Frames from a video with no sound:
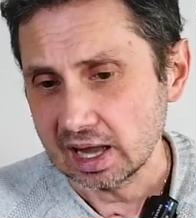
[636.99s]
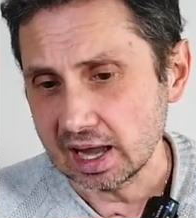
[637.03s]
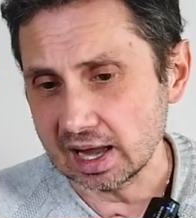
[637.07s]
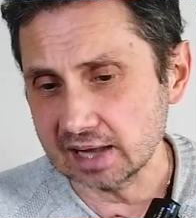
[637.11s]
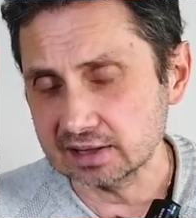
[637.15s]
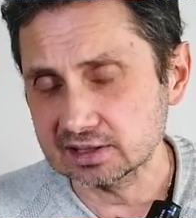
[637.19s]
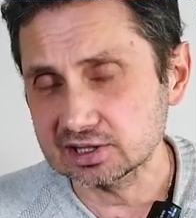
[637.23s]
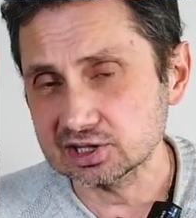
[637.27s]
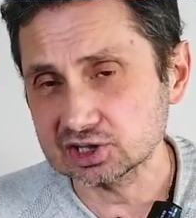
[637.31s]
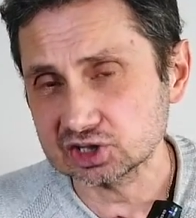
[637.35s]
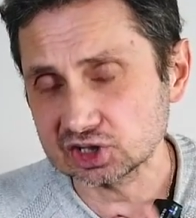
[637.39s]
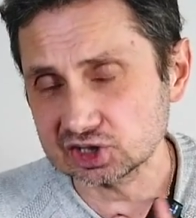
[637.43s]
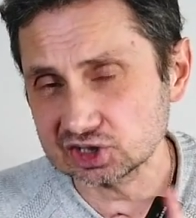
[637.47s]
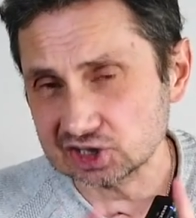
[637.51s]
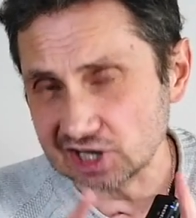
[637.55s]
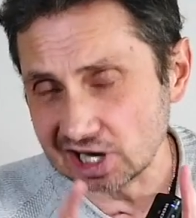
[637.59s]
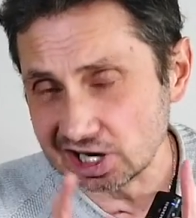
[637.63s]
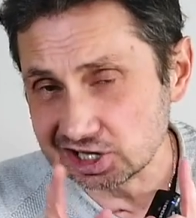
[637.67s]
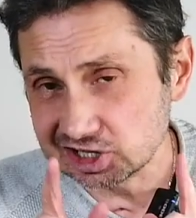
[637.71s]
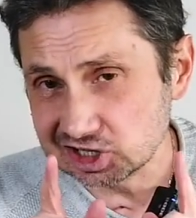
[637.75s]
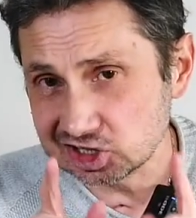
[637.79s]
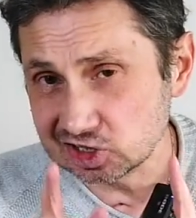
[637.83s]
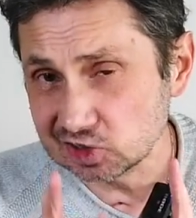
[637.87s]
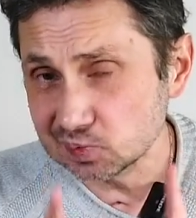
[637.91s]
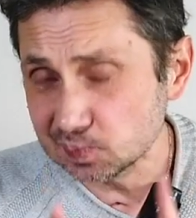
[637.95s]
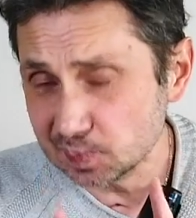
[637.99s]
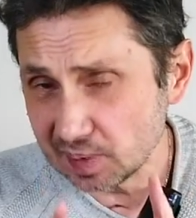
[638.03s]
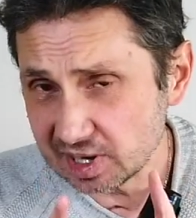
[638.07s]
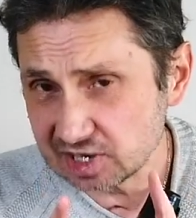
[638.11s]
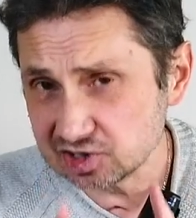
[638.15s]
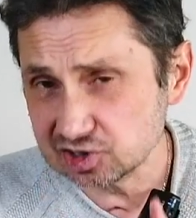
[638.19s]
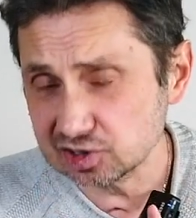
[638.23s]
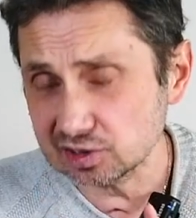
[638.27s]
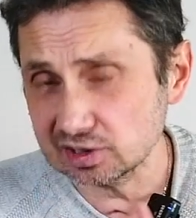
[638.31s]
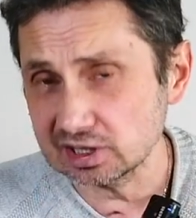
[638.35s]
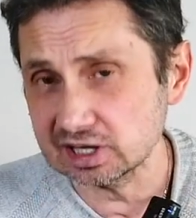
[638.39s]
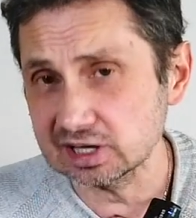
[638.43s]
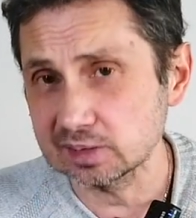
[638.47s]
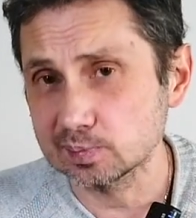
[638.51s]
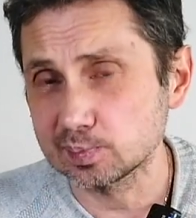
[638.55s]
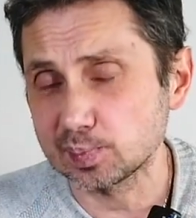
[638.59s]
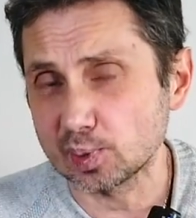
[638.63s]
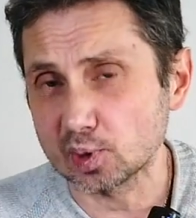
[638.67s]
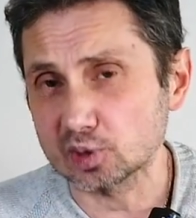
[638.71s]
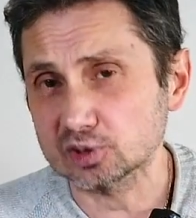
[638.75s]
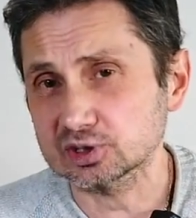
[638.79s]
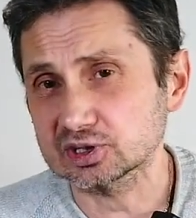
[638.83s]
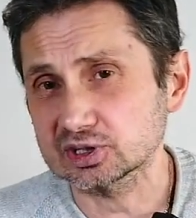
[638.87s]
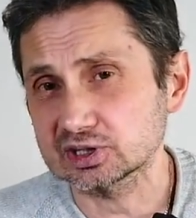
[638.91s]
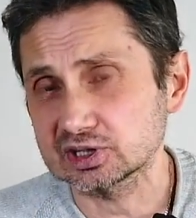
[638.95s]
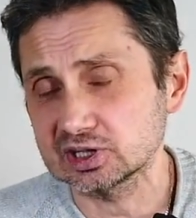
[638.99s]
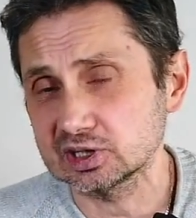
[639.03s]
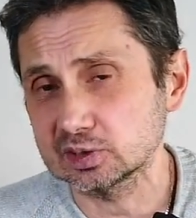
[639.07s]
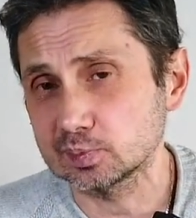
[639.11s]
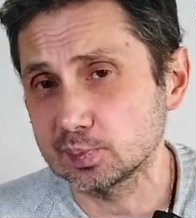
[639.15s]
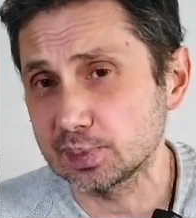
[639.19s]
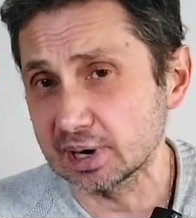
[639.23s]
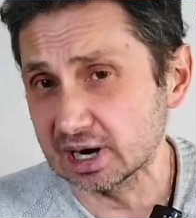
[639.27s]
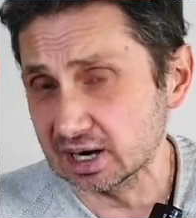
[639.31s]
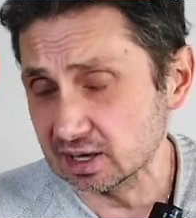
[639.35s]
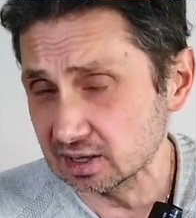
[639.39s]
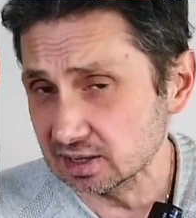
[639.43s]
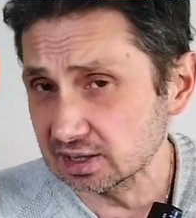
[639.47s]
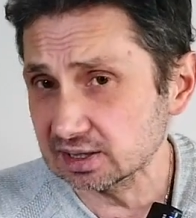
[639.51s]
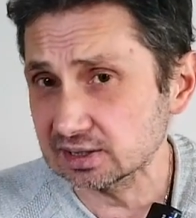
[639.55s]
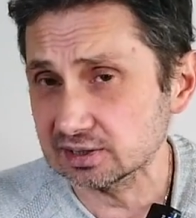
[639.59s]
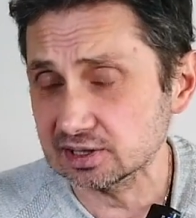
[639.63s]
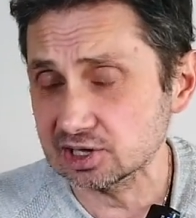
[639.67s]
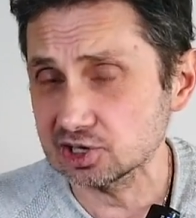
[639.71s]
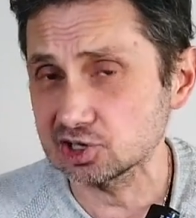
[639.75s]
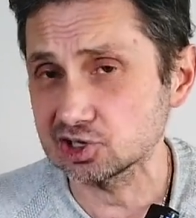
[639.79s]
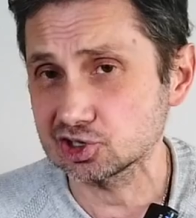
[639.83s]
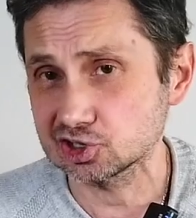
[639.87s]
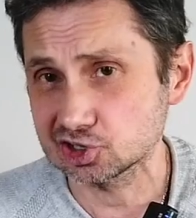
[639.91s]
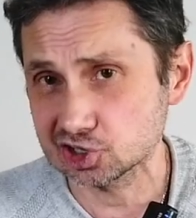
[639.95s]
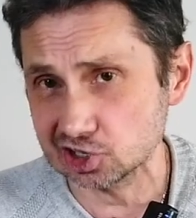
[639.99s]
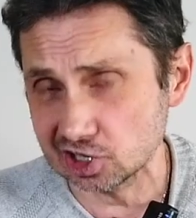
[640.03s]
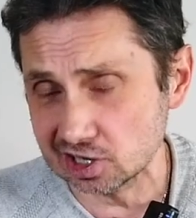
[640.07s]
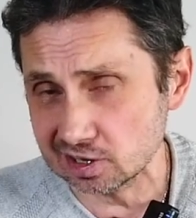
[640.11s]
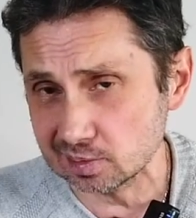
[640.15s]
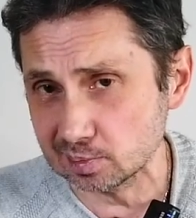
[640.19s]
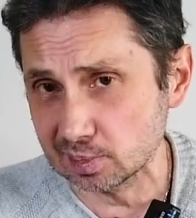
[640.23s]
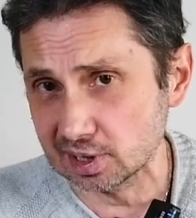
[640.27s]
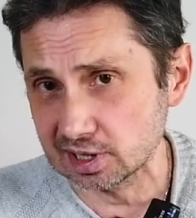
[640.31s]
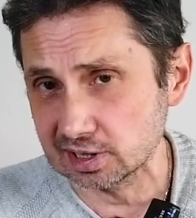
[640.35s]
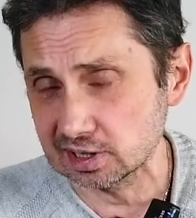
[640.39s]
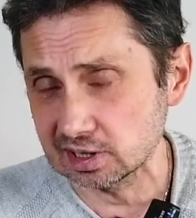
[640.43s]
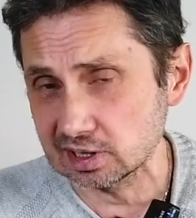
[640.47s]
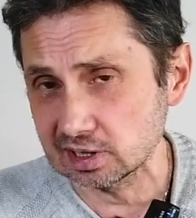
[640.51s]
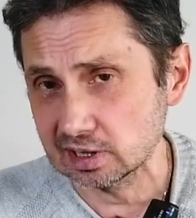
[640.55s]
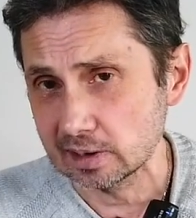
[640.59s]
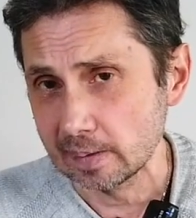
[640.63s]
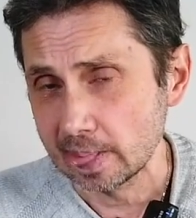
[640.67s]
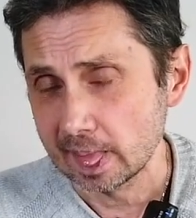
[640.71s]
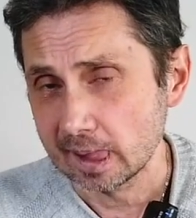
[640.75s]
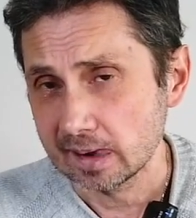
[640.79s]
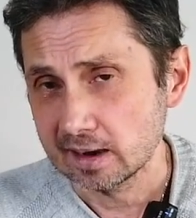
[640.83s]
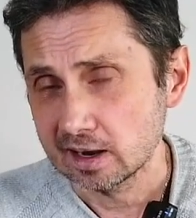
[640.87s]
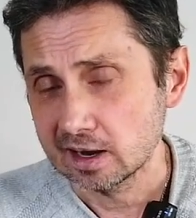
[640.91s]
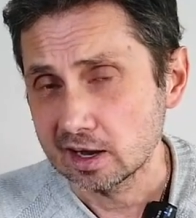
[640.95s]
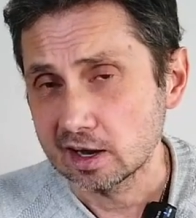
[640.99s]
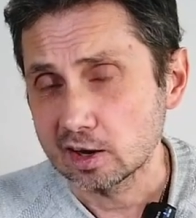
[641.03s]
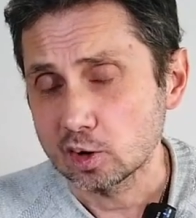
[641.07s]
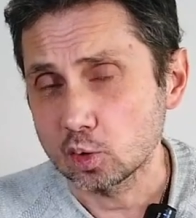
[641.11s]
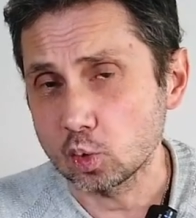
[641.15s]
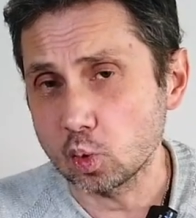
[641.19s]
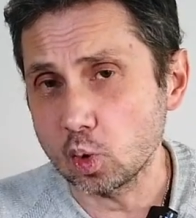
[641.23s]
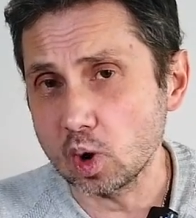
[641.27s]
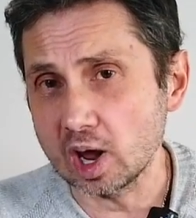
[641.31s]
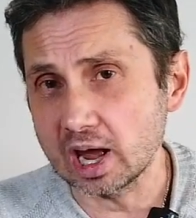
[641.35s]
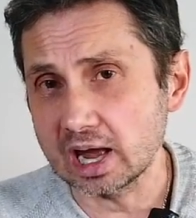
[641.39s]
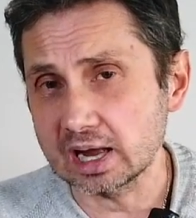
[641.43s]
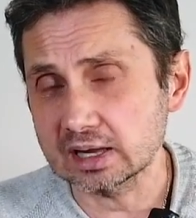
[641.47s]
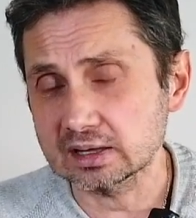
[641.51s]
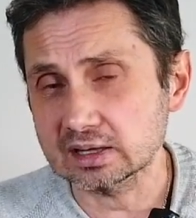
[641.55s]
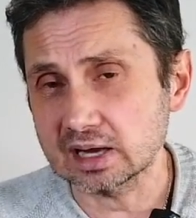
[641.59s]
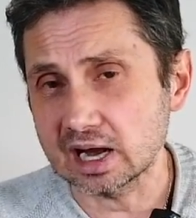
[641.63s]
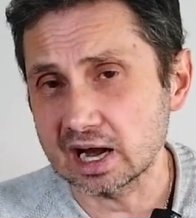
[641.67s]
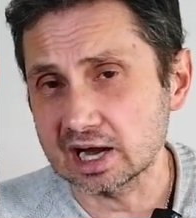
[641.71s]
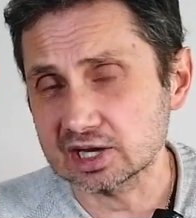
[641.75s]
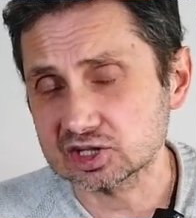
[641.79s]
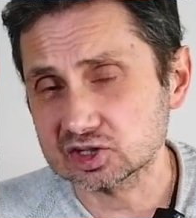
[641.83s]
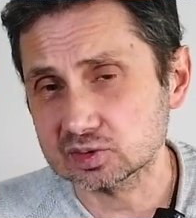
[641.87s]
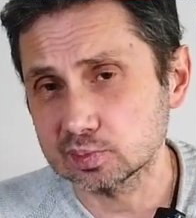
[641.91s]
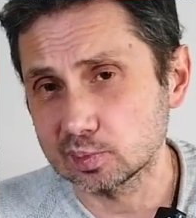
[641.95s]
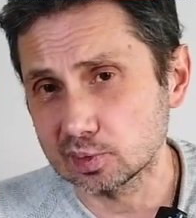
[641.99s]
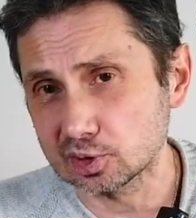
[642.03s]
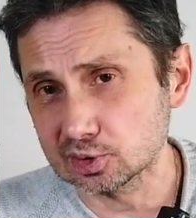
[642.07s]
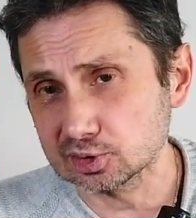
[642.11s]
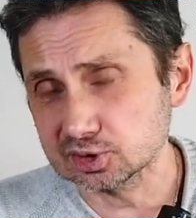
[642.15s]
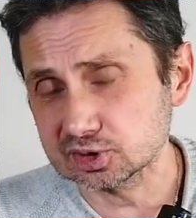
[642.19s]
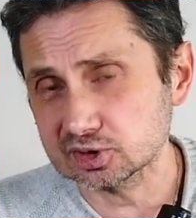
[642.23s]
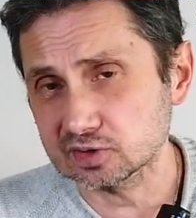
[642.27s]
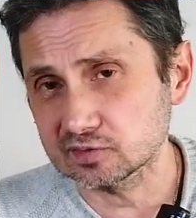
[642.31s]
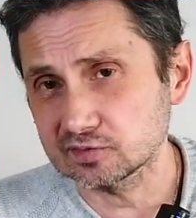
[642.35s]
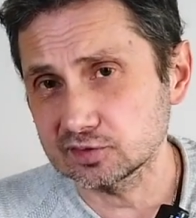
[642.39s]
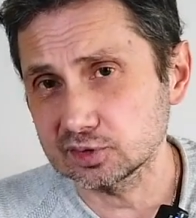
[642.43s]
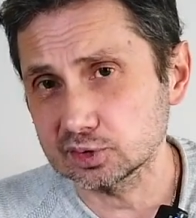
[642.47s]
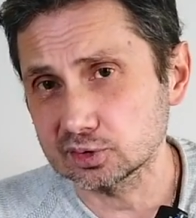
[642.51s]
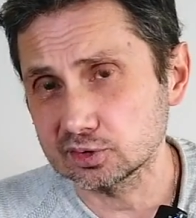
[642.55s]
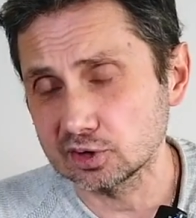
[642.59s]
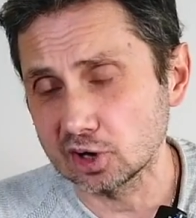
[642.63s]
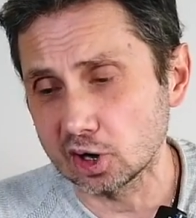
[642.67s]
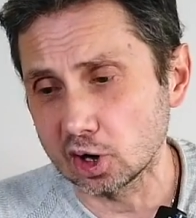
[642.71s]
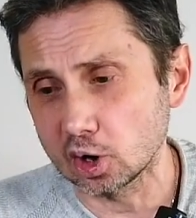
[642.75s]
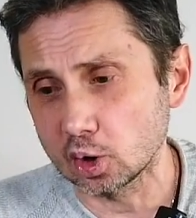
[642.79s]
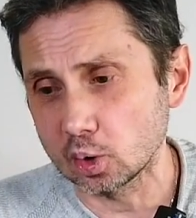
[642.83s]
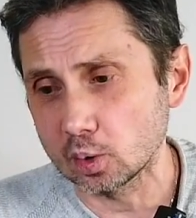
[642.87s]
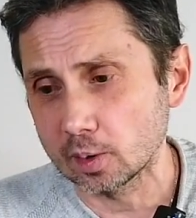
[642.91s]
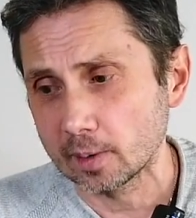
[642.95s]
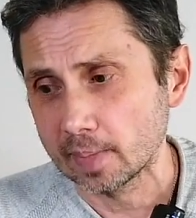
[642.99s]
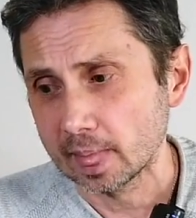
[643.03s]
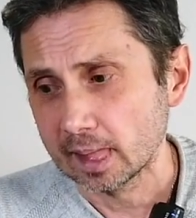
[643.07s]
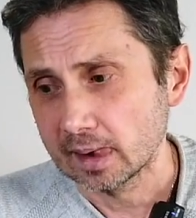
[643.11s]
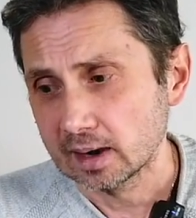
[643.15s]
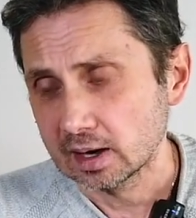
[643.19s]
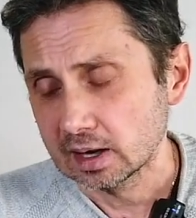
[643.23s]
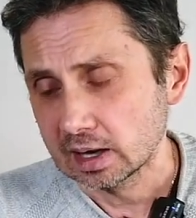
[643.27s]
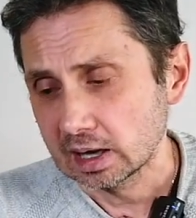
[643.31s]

And this is especially important in Berlin, in Germany, when, as most of you know,